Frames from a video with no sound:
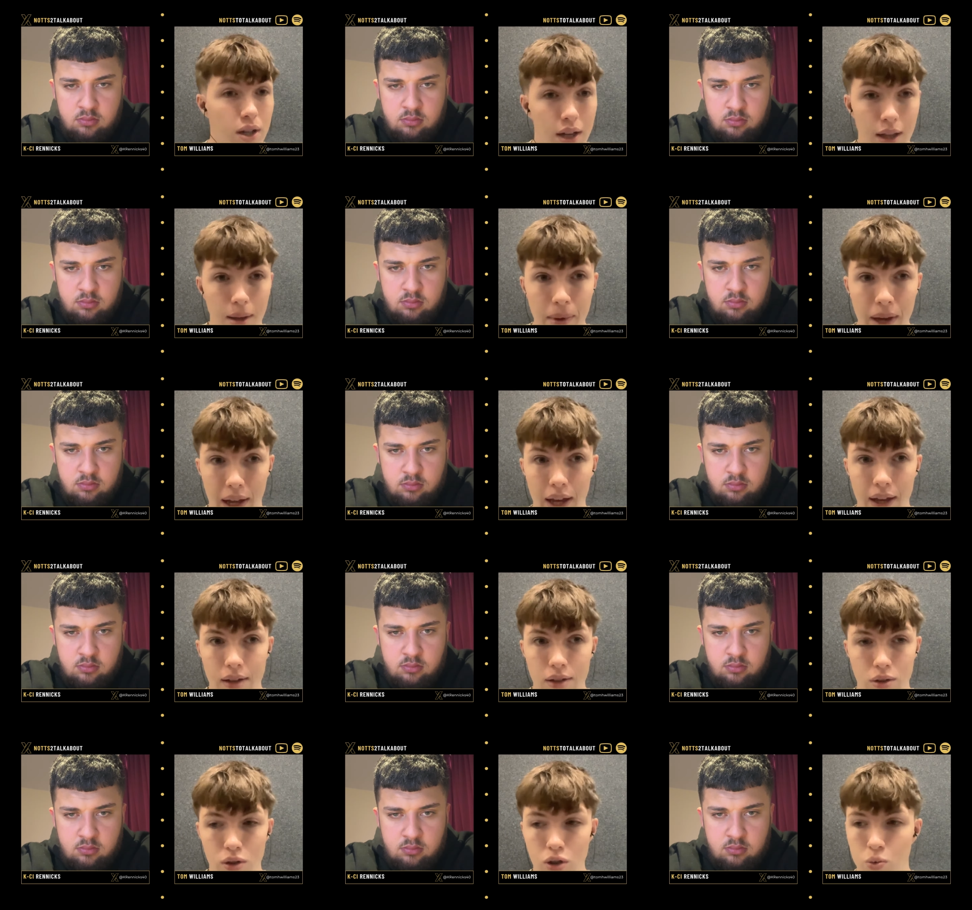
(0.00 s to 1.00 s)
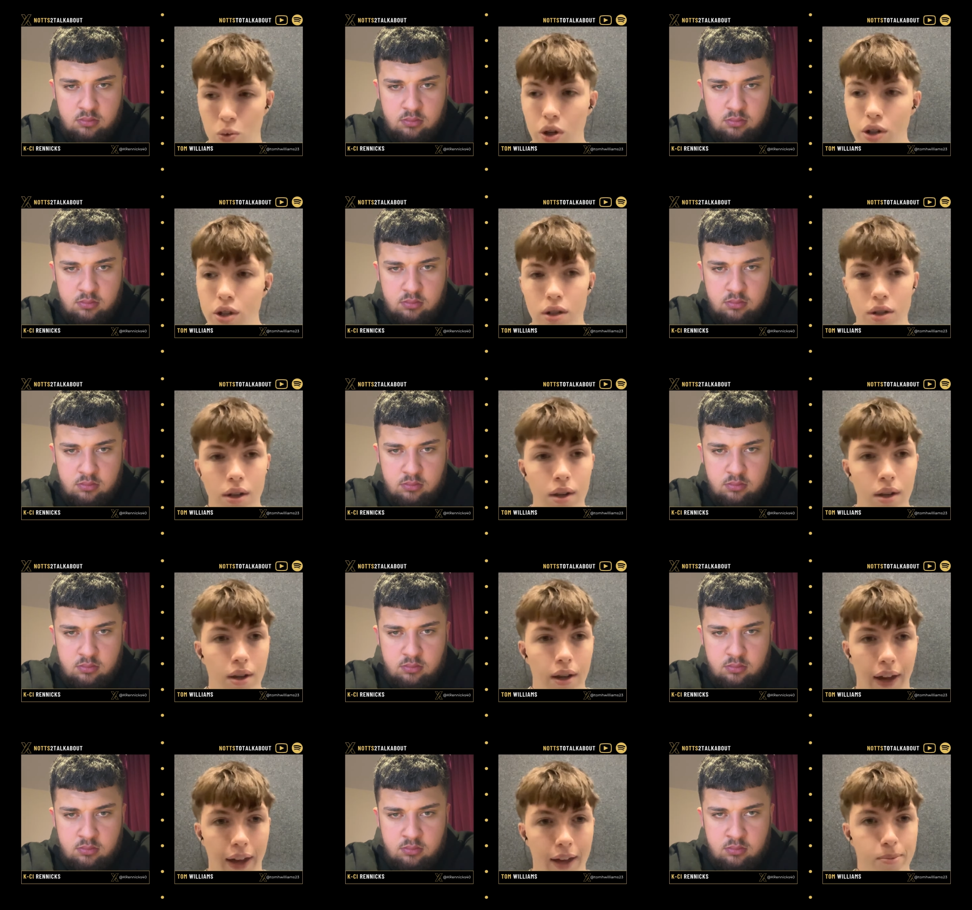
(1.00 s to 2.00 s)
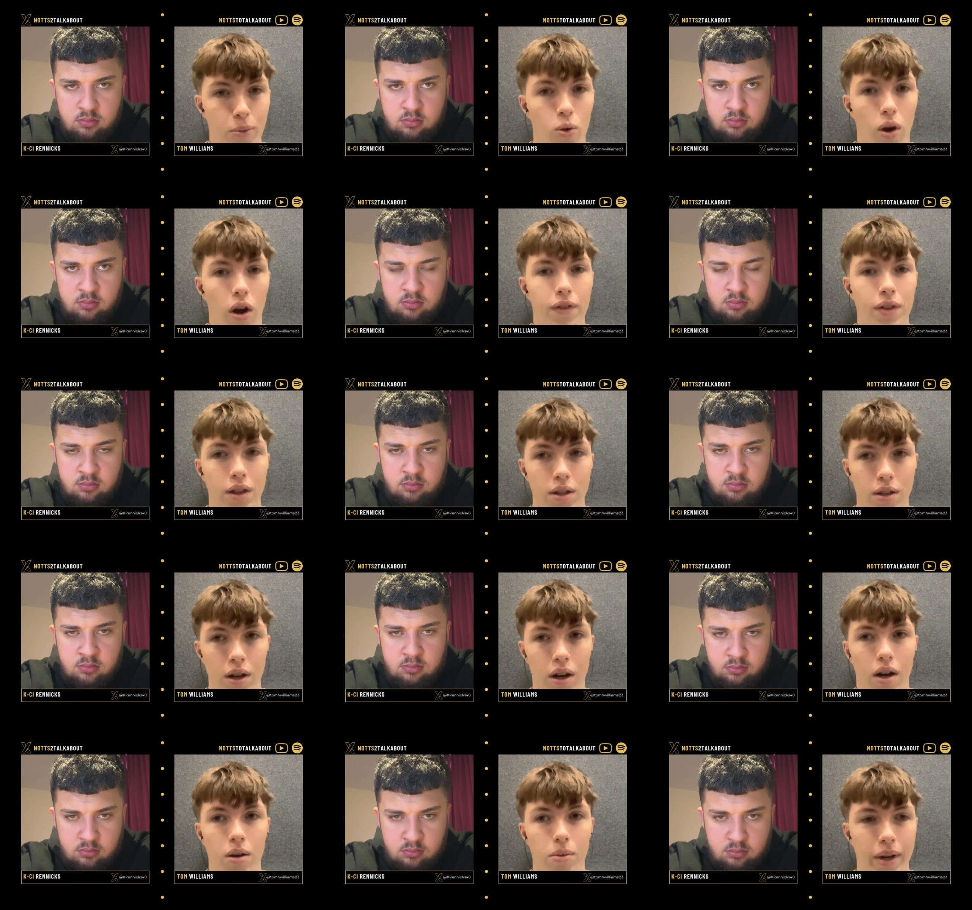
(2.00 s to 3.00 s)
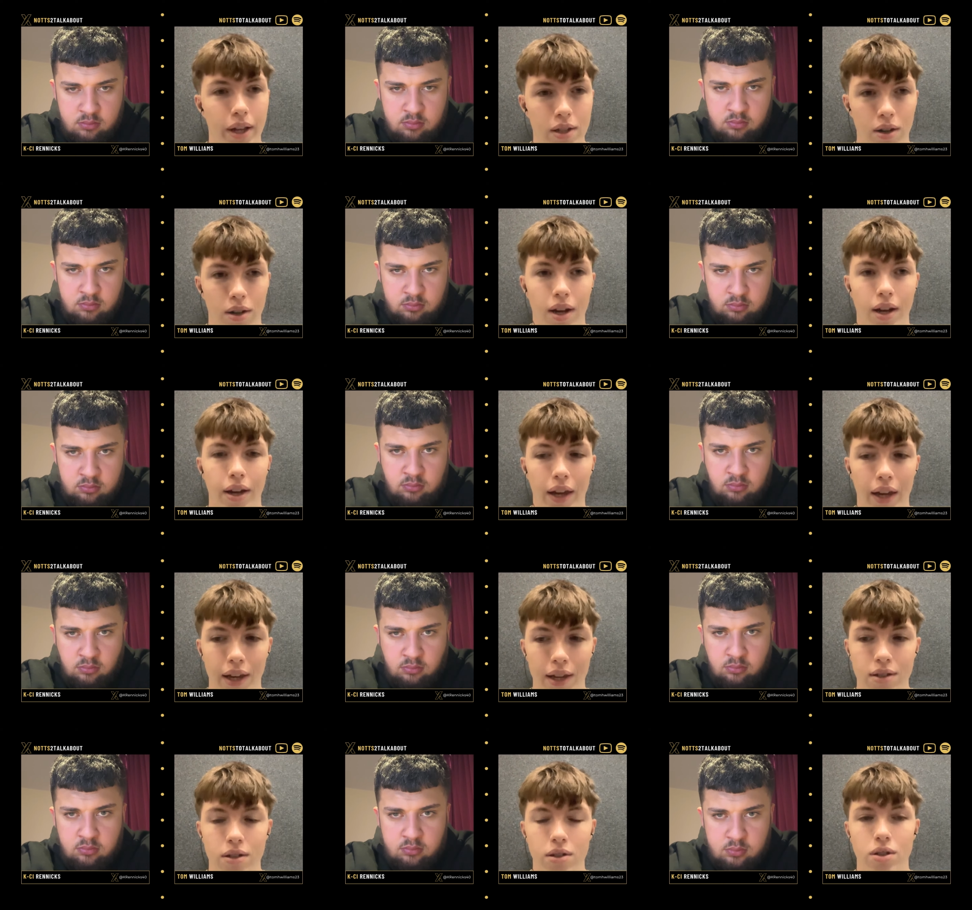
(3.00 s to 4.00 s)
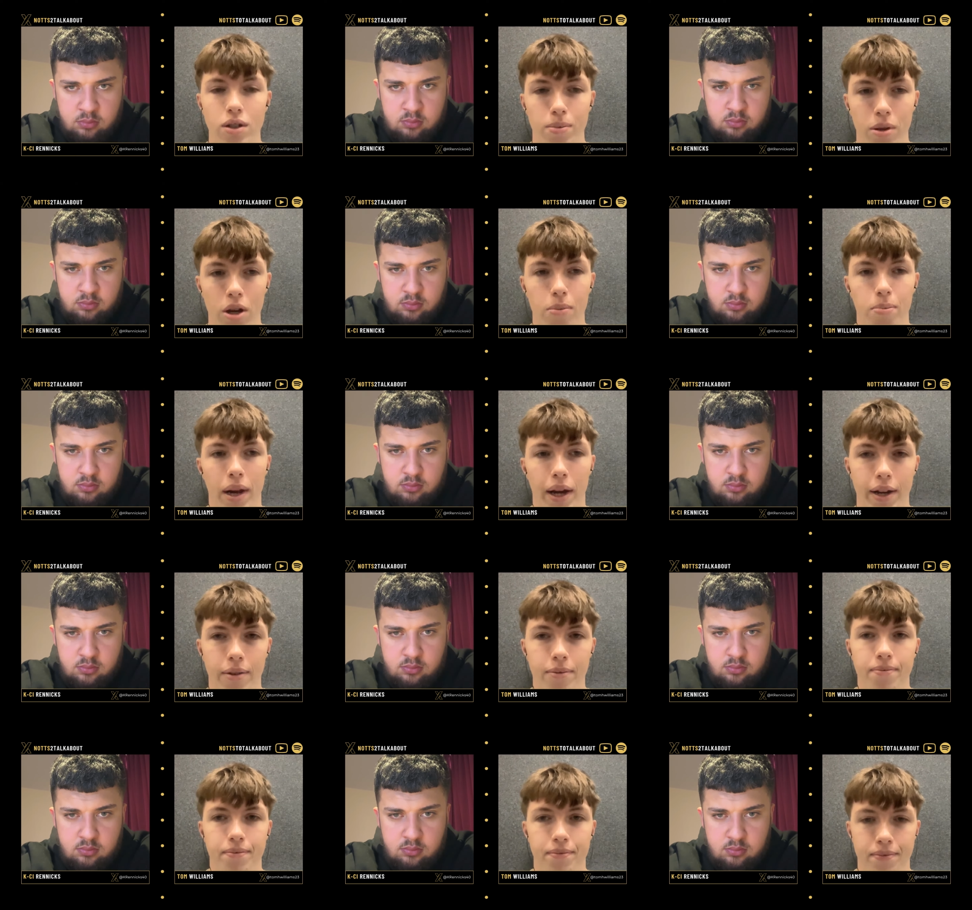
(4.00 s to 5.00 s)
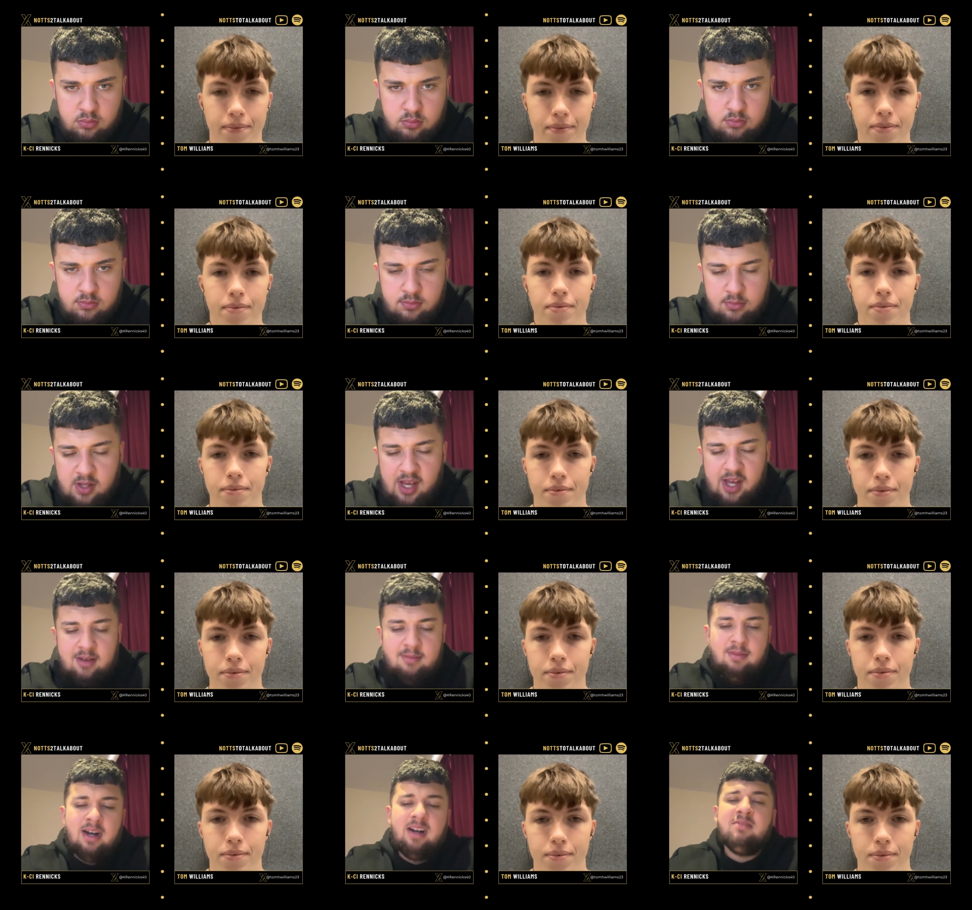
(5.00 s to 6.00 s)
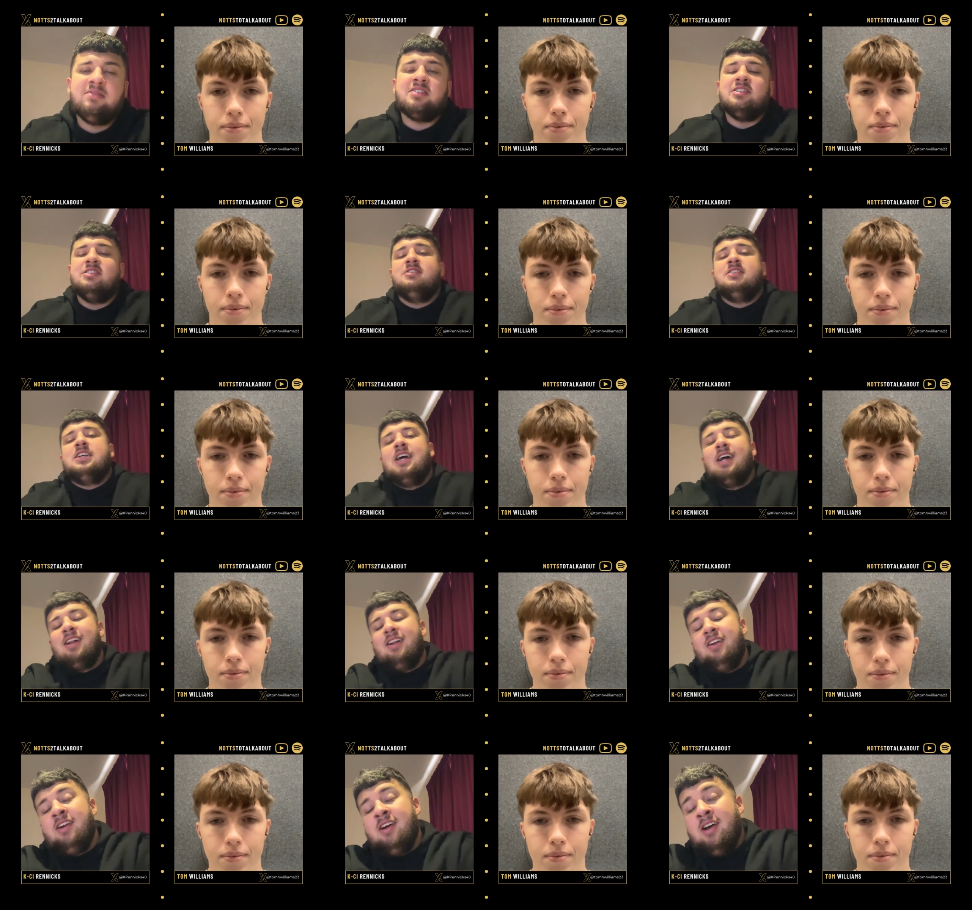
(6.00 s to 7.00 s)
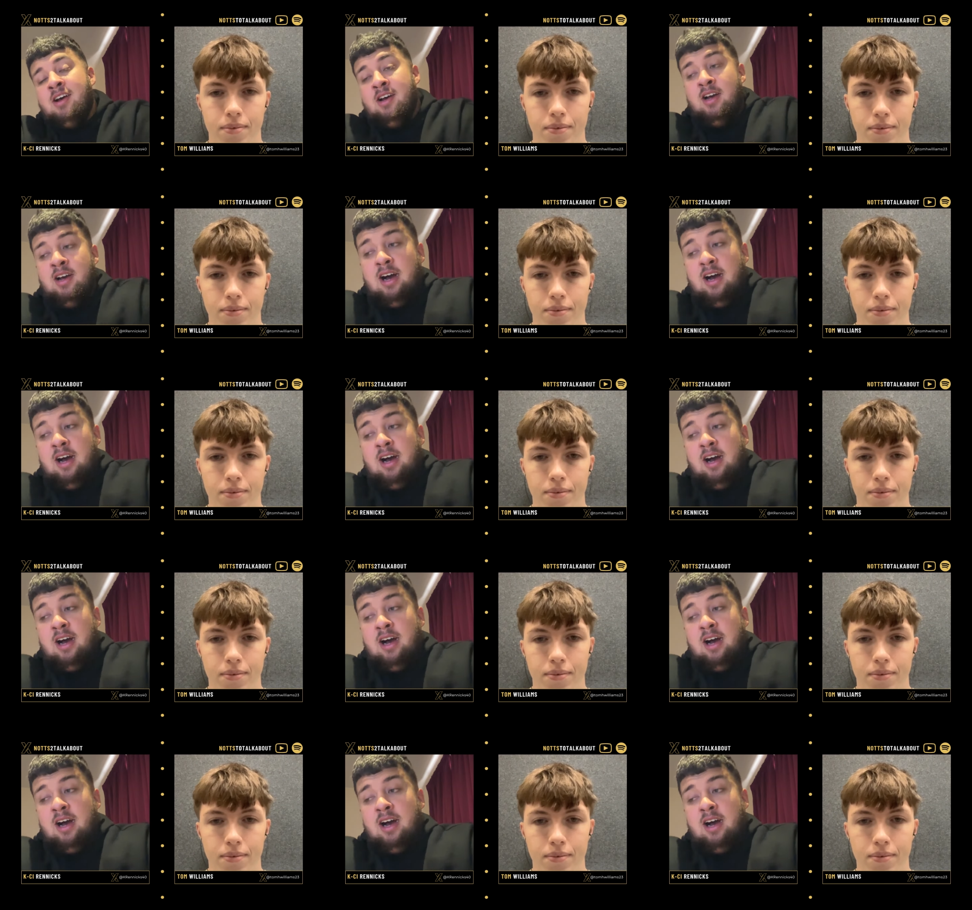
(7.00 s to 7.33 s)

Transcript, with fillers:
Speaker 1: at the minute, touch wood, is more often than not, when he's on it, he is a superb player.
Speaker 2: Yeah, absolutely. I'm